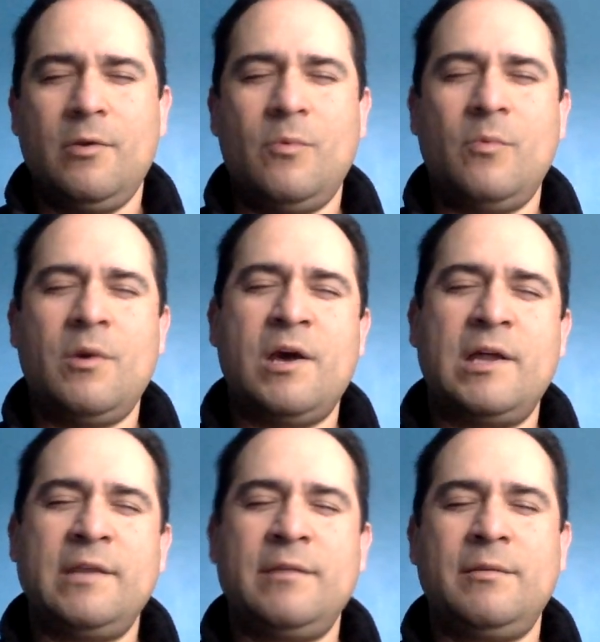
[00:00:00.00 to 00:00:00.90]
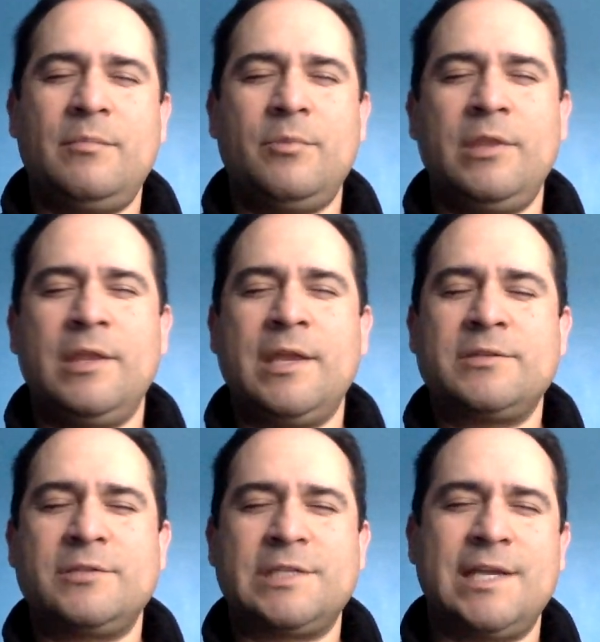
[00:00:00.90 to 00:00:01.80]
One breathing
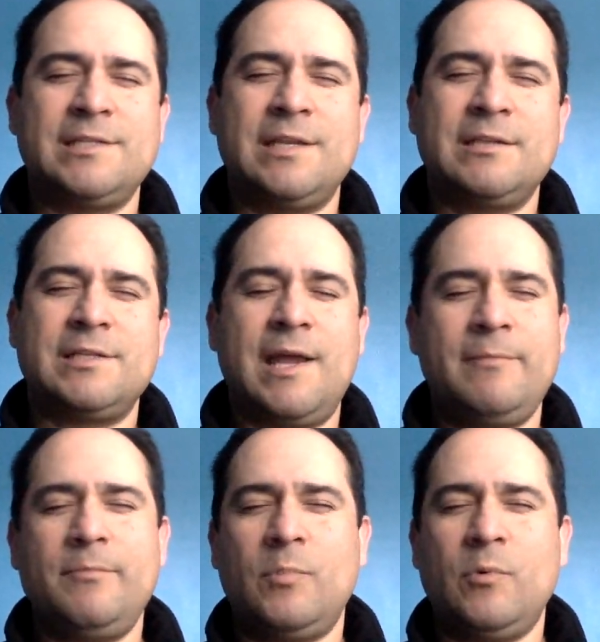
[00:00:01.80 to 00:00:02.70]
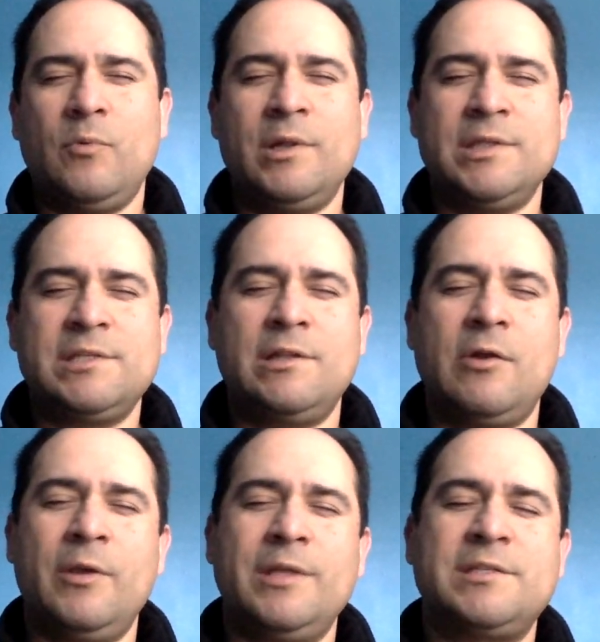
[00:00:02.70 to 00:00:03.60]
exercise at a time. We're really
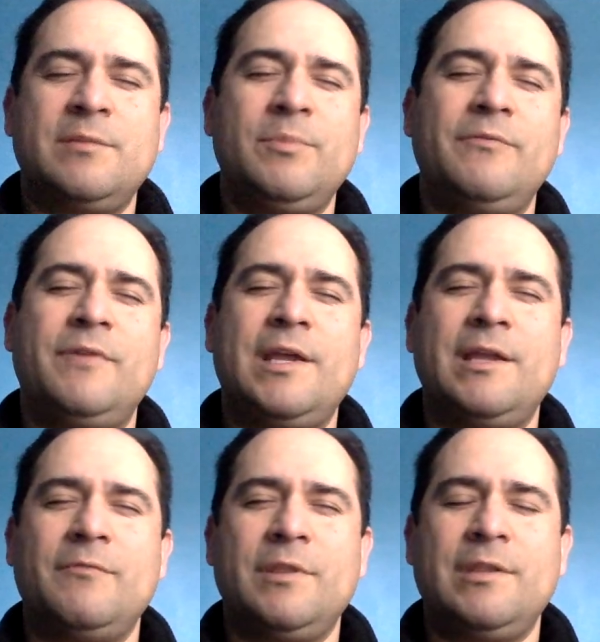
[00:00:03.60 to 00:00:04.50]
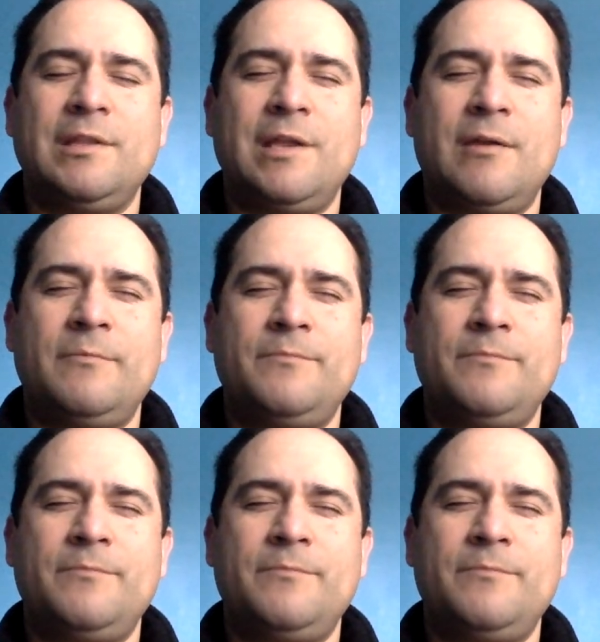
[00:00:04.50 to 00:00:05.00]
slowing and simplifying everything down.